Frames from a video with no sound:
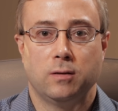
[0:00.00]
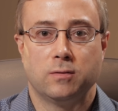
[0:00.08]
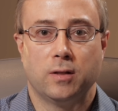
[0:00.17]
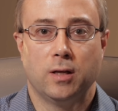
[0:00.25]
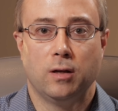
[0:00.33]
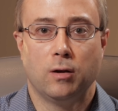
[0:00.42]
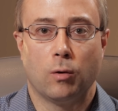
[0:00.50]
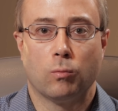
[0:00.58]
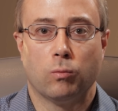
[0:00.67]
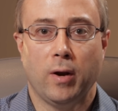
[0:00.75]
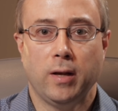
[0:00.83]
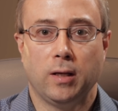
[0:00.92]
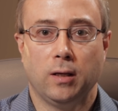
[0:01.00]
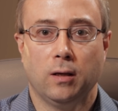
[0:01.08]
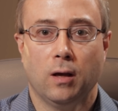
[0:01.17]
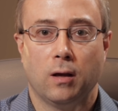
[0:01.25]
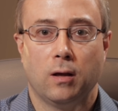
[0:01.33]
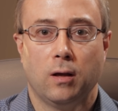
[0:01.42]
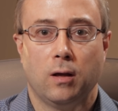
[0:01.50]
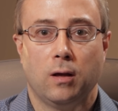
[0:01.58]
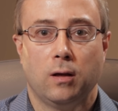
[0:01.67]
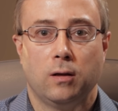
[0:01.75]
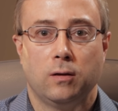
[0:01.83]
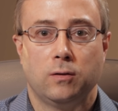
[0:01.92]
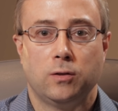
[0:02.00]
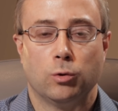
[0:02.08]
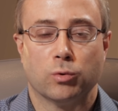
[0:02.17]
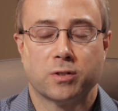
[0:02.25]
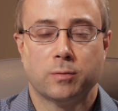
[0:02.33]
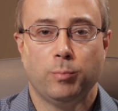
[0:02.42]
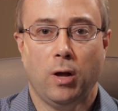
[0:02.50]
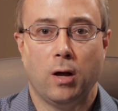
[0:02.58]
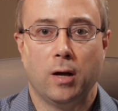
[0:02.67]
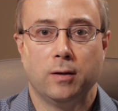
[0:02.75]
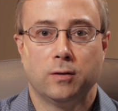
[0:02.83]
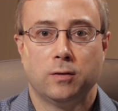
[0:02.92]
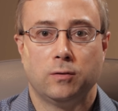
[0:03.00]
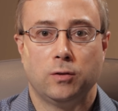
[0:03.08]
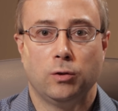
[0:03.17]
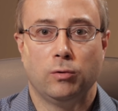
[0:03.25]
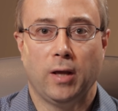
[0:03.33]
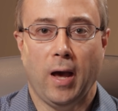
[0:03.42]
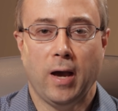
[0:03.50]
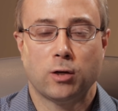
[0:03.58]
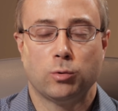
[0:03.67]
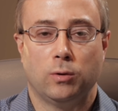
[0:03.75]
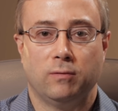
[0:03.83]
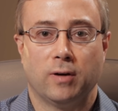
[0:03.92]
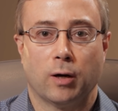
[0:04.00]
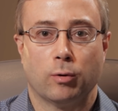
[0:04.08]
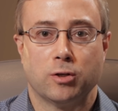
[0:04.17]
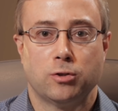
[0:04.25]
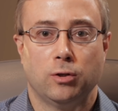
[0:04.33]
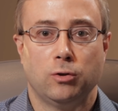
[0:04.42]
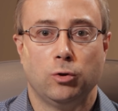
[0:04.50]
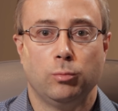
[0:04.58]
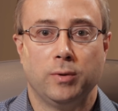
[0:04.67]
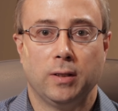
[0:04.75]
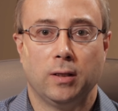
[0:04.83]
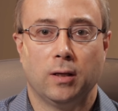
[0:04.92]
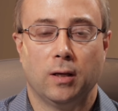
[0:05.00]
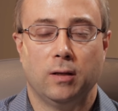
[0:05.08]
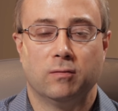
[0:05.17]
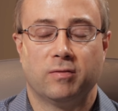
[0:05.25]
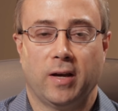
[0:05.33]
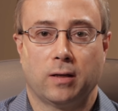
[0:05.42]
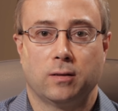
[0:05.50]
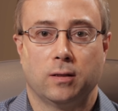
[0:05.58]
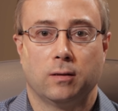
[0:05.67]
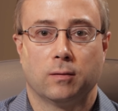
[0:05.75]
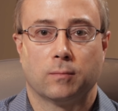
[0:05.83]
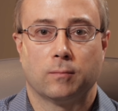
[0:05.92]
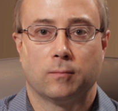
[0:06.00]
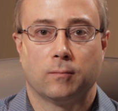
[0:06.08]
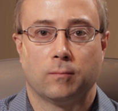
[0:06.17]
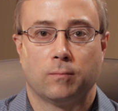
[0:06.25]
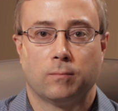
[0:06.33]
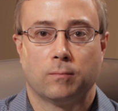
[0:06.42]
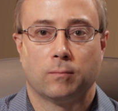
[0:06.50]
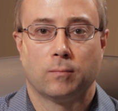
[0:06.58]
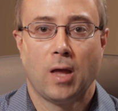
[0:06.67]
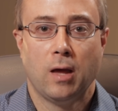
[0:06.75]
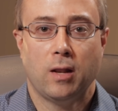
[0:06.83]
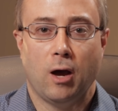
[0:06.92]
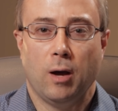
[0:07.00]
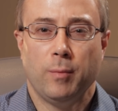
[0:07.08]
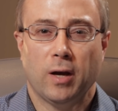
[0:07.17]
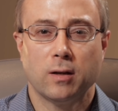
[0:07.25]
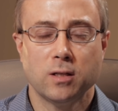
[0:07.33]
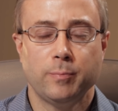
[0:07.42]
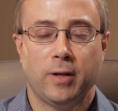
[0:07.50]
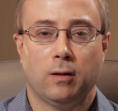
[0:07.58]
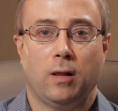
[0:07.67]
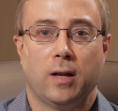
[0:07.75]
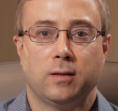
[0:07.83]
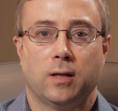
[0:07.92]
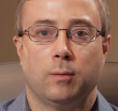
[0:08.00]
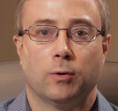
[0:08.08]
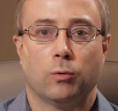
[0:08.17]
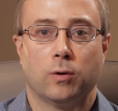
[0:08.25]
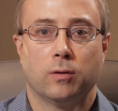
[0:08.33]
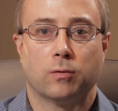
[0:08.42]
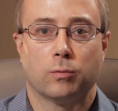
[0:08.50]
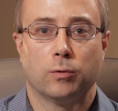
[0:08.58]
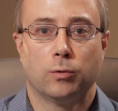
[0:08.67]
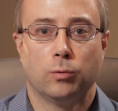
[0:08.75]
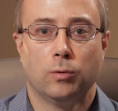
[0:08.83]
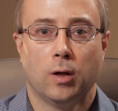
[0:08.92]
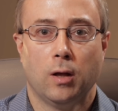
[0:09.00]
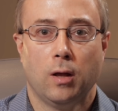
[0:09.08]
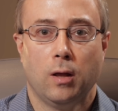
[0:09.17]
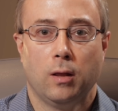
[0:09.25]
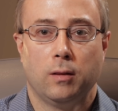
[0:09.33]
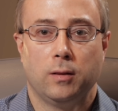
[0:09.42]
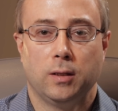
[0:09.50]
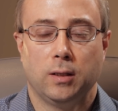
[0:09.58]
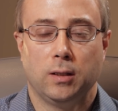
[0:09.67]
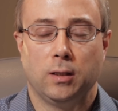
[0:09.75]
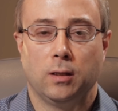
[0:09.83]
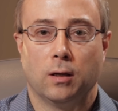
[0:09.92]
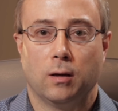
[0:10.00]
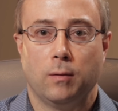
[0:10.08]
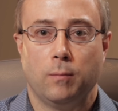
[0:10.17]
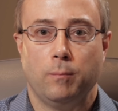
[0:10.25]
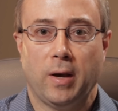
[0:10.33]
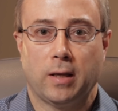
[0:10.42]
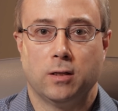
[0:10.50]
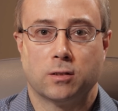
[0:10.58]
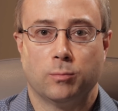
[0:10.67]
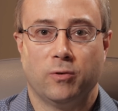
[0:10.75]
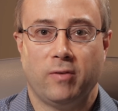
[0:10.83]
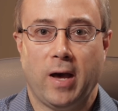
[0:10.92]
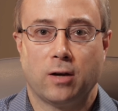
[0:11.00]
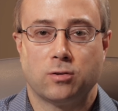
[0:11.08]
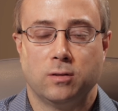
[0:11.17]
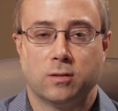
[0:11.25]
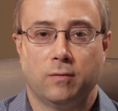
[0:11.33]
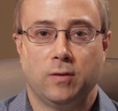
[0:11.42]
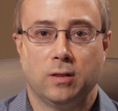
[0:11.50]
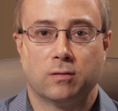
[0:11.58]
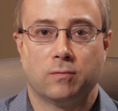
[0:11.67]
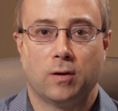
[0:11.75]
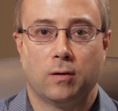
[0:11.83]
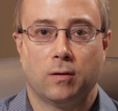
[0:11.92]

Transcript: is then ready to respond to the actual virus should you be infected. Now, I'm not going to spend a lot of time going through the mechanism of actions of these